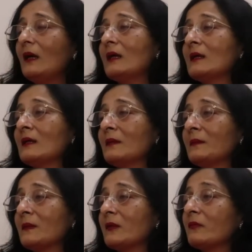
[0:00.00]

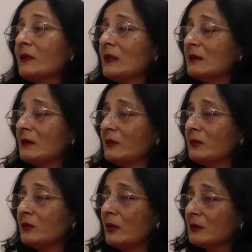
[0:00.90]
with, you
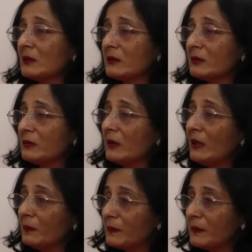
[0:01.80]
know, doctors to
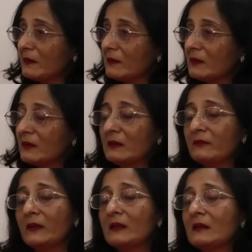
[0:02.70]
help
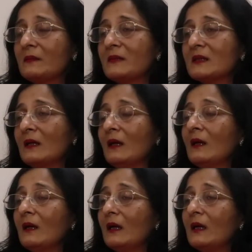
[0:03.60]
the victims.
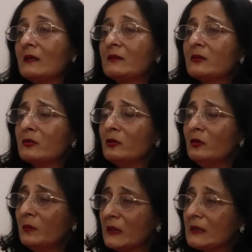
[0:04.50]
And
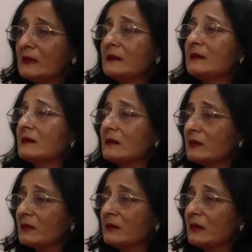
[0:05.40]
so much
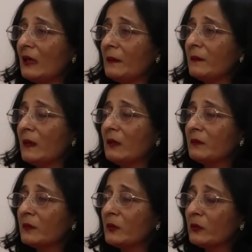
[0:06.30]
assistance came,
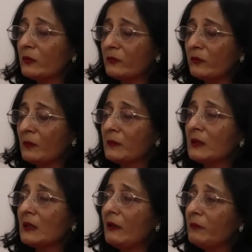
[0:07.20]
both from
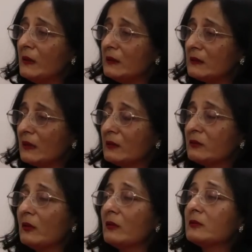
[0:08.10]
the government
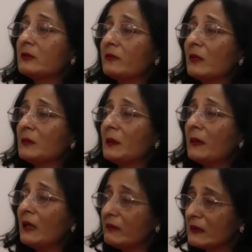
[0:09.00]
and also from the
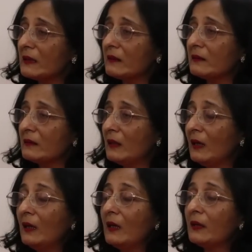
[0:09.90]
private sector,
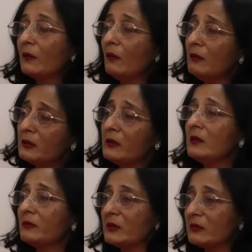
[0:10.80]
and also
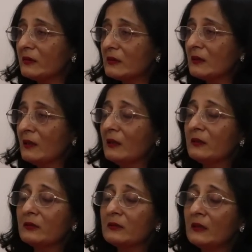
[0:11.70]
individuals.
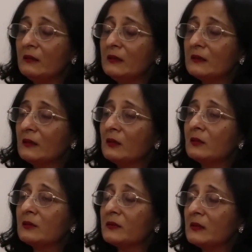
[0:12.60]
So there is a
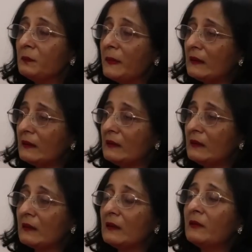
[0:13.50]
lot of
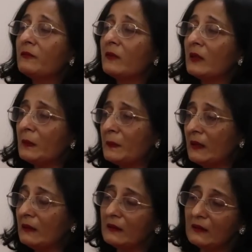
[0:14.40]
sympathy and love for
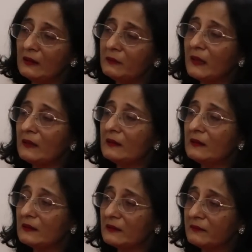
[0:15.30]
Nepal in
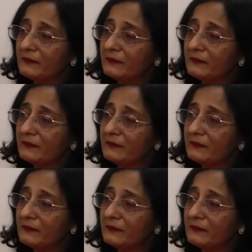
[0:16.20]
Bangladesh.